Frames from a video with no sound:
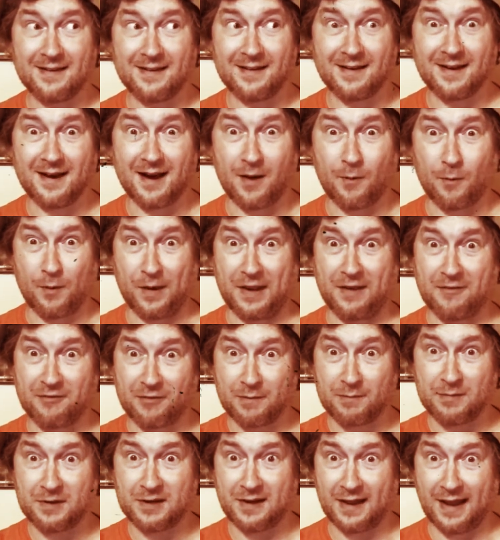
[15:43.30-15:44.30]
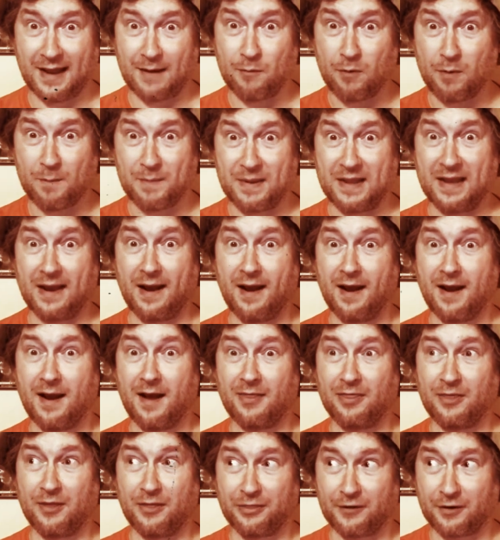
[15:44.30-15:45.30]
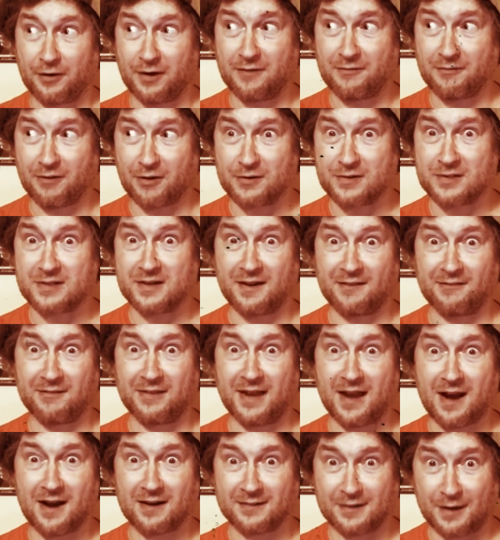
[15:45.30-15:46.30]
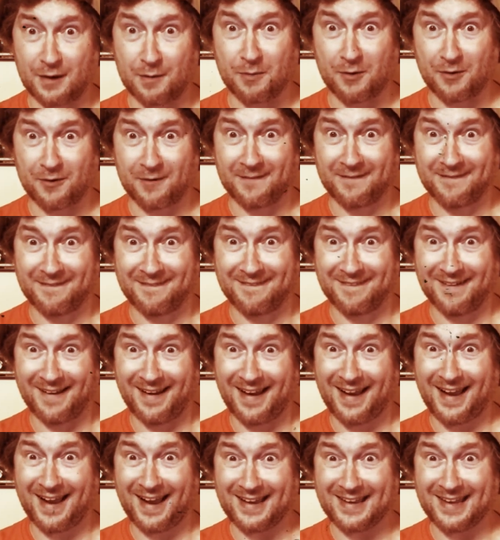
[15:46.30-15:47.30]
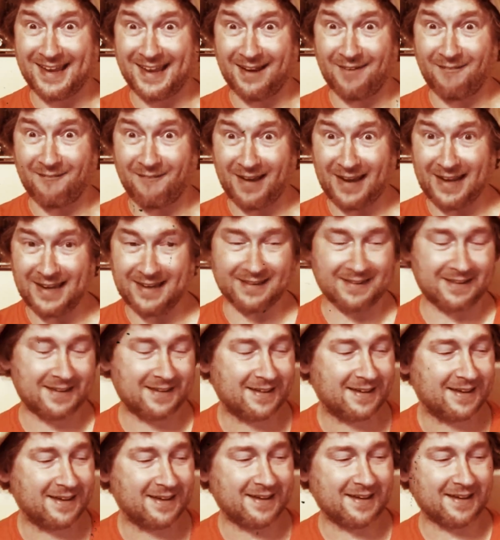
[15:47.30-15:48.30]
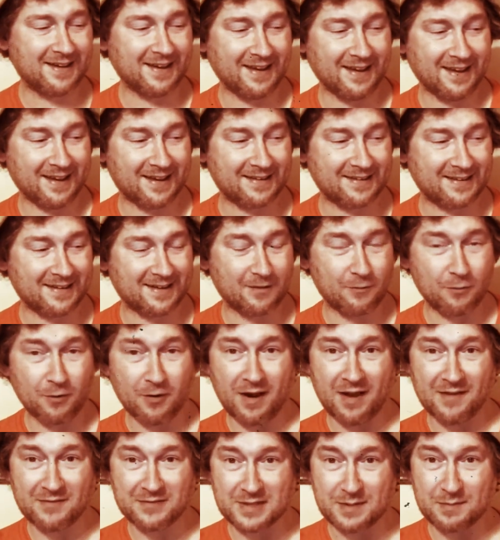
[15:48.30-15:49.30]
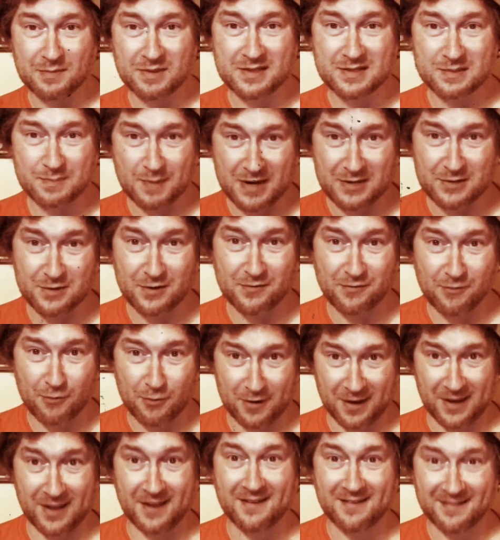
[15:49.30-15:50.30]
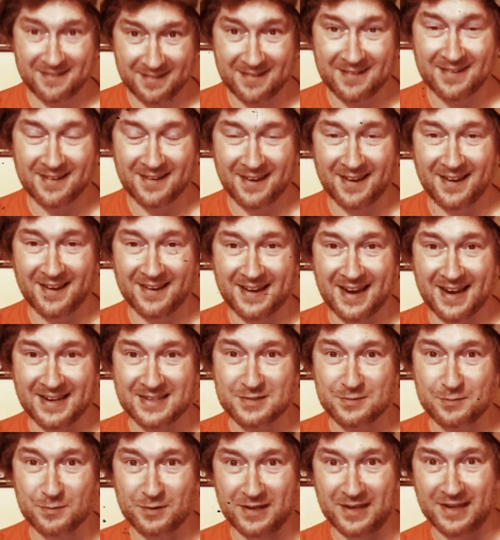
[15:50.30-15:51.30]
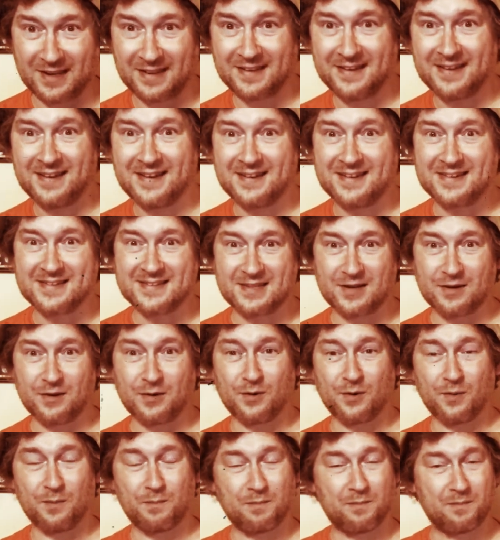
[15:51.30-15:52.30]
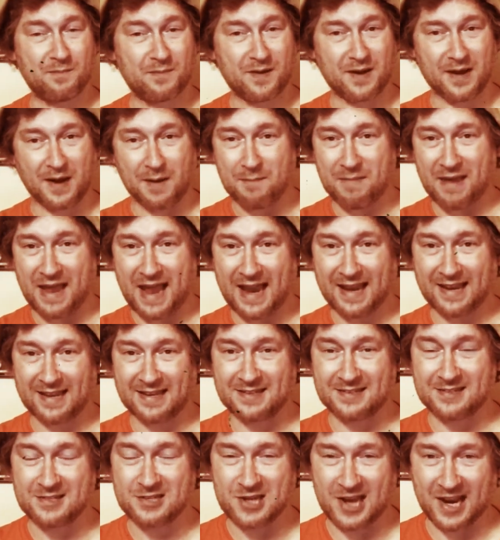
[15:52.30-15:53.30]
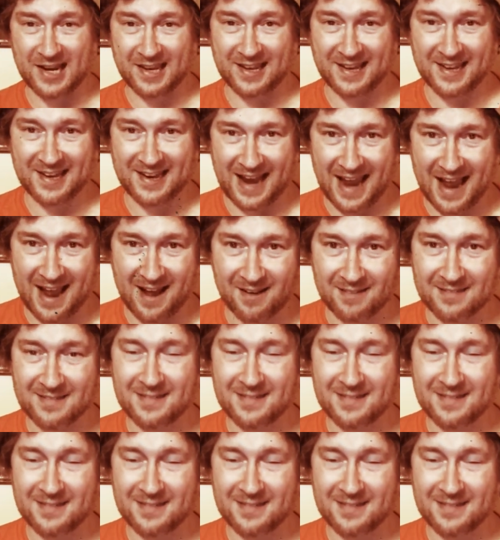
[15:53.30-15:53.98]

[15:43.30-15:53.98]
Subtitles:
A week from today will be the 31st of the October. I can't wait. And we'll have something special for you next week. So come back and check it out.